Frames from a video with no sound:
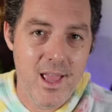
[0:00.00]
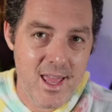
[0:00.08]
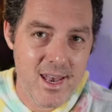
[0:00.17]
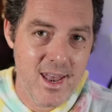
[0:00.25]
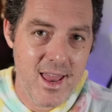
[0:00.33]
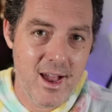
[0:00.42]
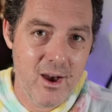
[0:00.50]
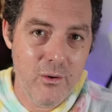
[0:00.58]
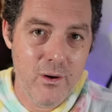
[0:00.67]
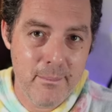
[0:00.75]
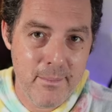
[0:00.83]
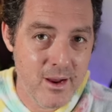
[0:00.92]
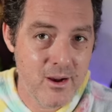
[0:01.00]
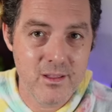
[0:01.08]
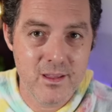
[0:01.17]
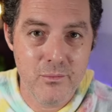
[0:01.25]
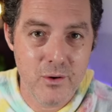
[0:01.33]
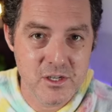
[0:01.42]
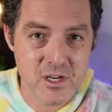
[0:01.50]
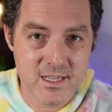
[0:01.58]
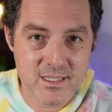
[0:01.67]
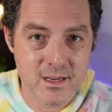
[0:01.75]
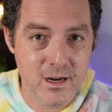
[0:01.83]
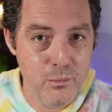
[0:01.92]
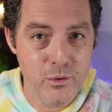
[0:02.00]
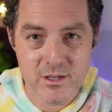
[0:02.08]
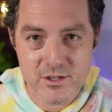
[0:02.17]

And now apparently Russia has come with a